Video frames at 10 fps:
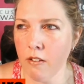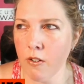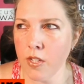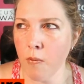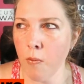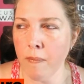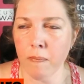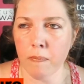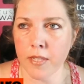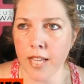a
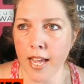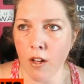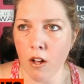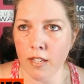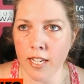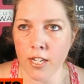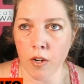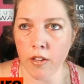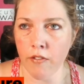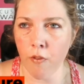website called
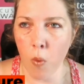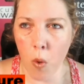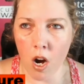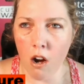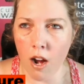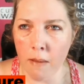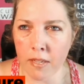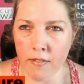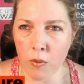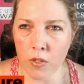E24, I
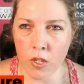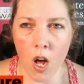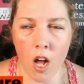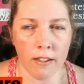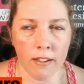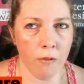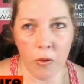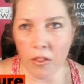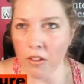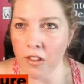believe it was called, and they wrote
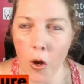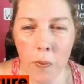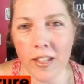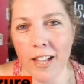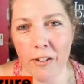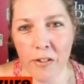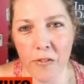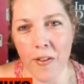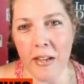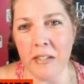the open letter to
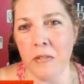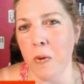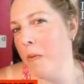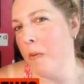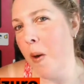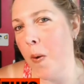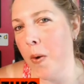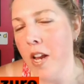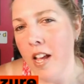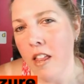Facebook about
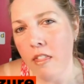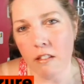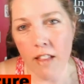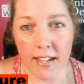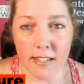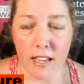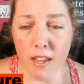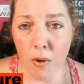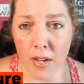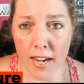the likes that they
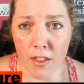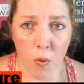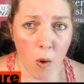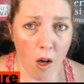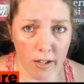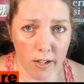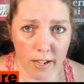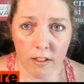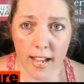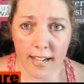were getting, the quality of the
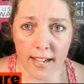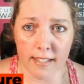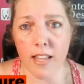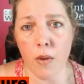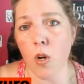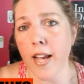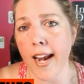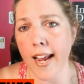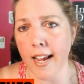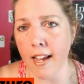likes that they were
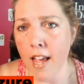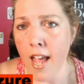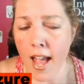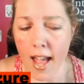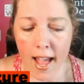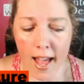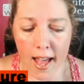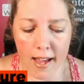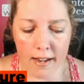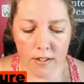getting,
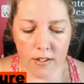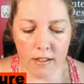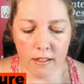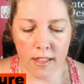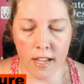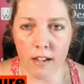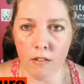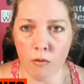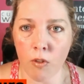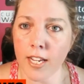and the
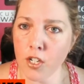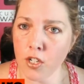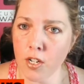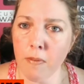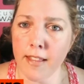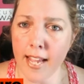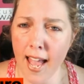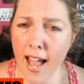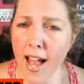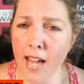relationship that they
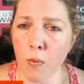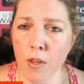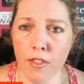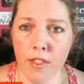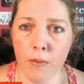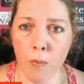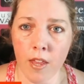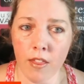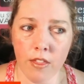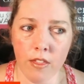had with
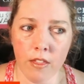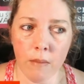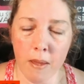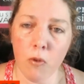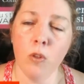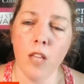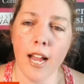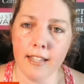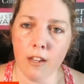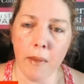the people who
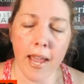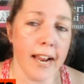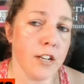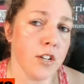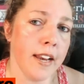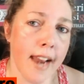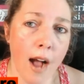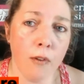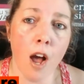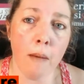liked their page, and
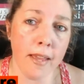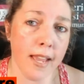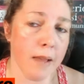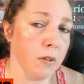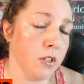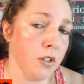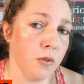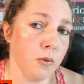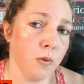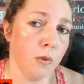now not being able
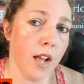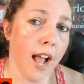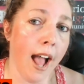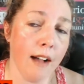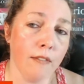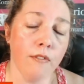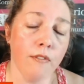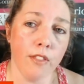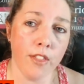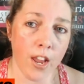to have
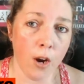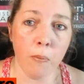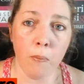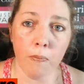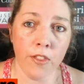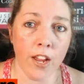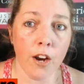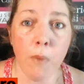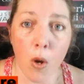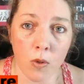their
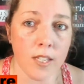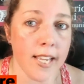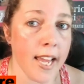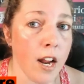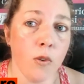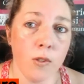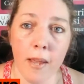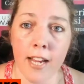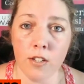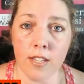posts get on those
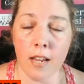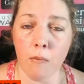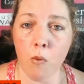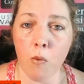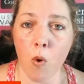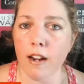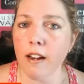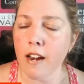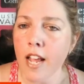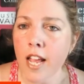pages anymore. And,
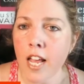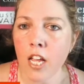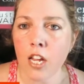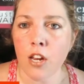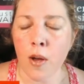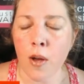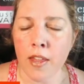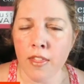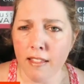you know, I think